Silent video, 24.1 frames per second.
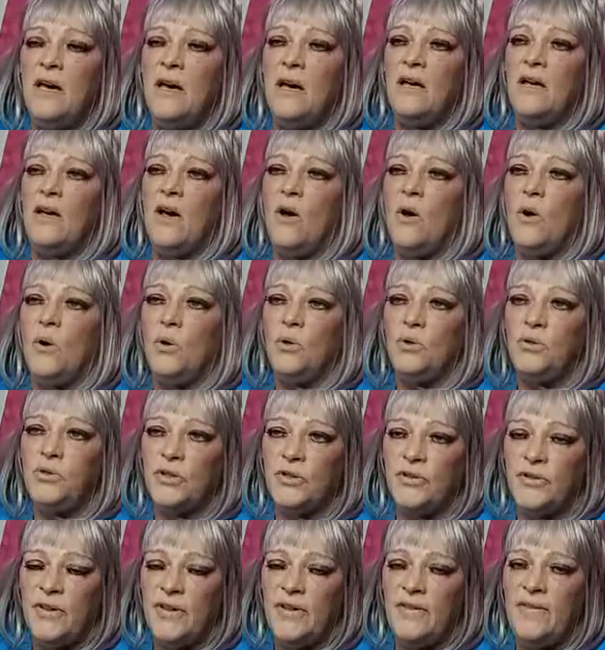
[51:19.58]
Uh,
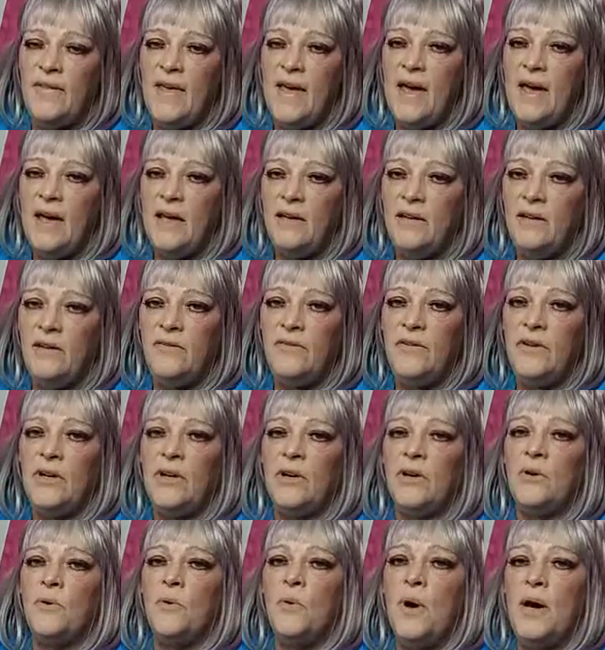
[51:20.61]
older than that,
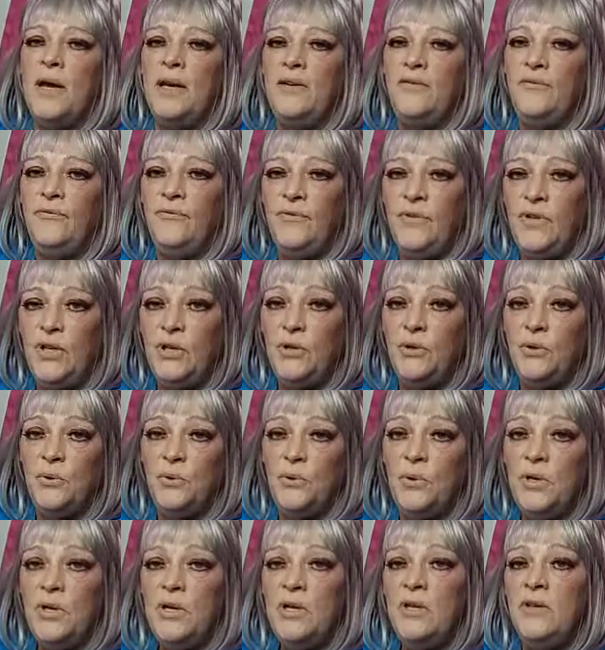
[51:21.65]
there are quite a
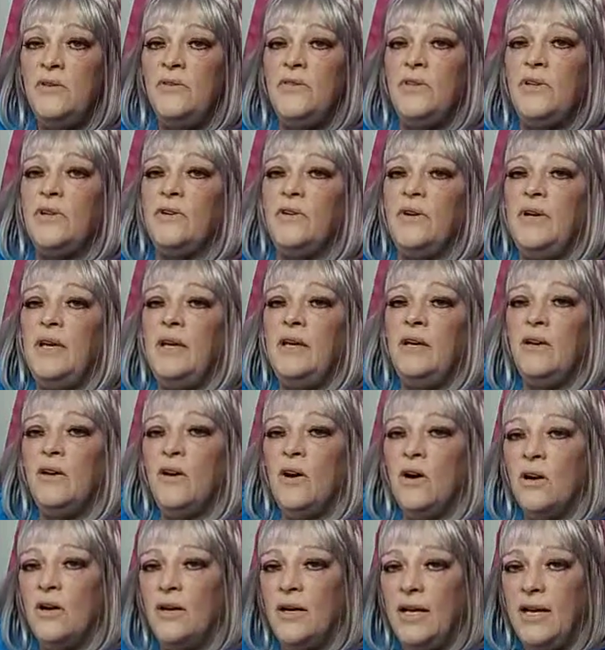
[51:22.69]
few that are
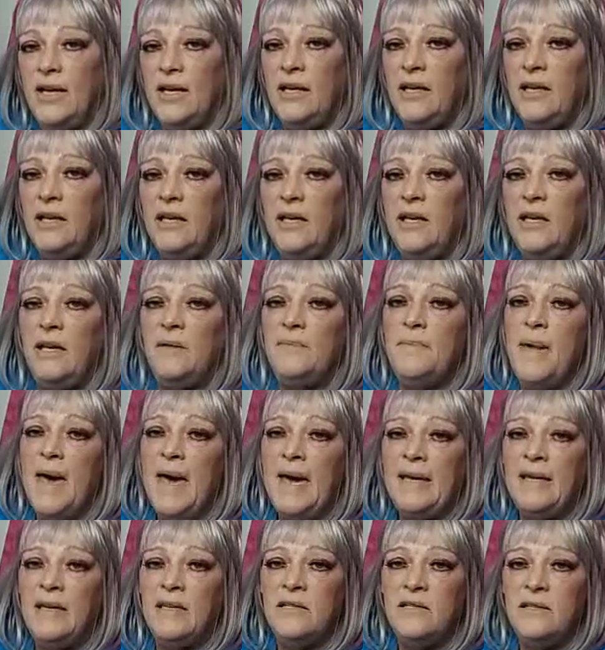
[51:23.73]
incarnating
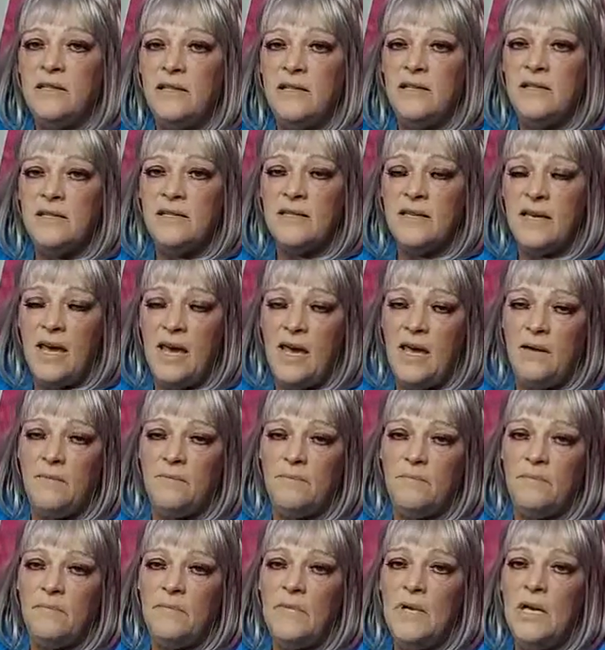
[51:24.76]
back into this game
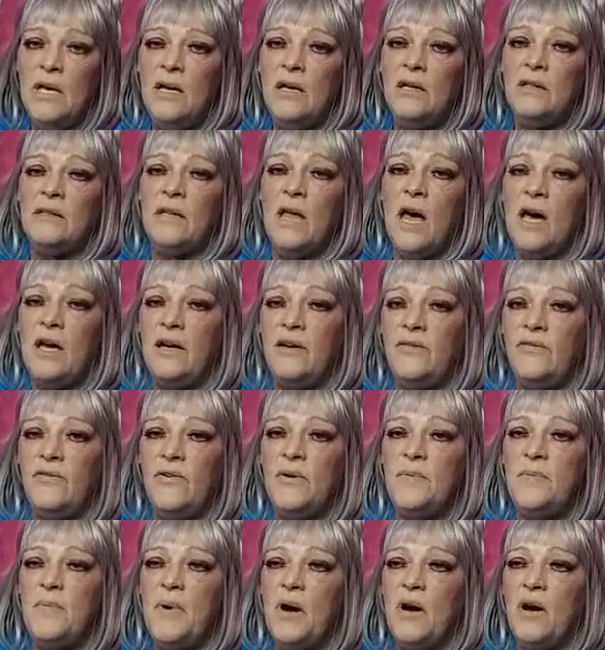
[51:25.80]
a lot of
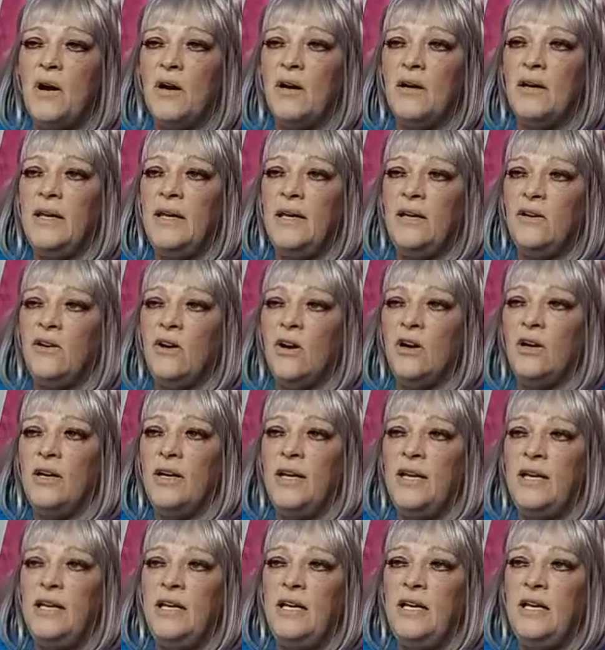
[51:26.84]
them are
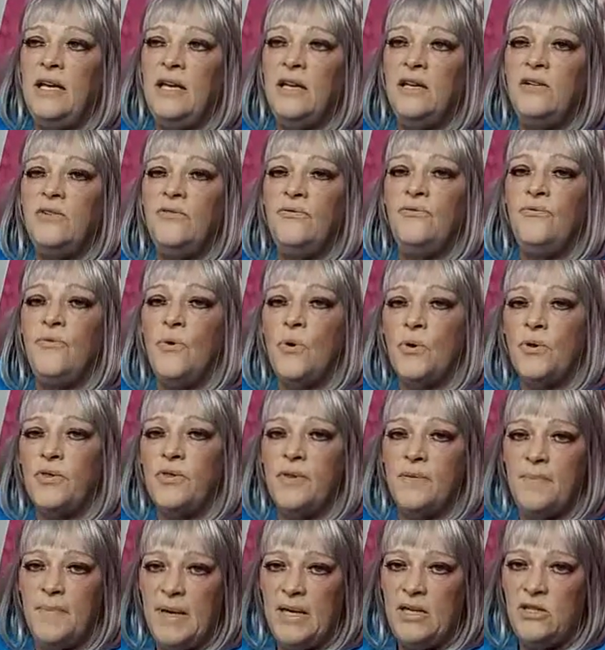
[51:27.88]
incarnating into
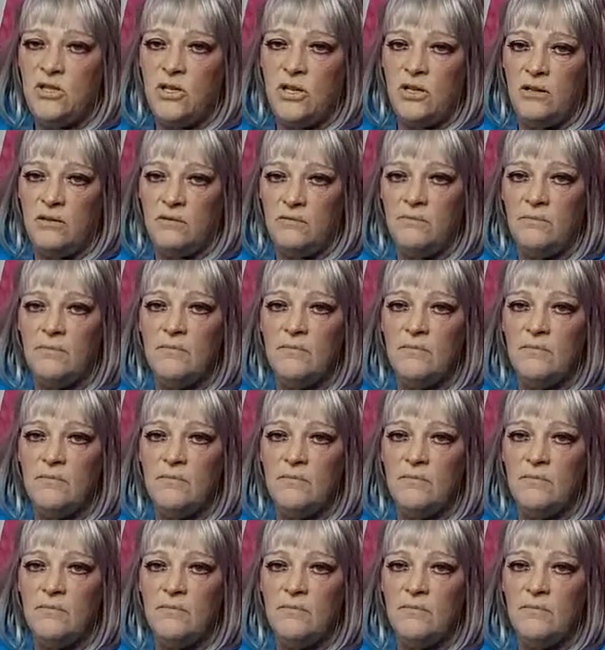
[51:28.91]
fourth dimension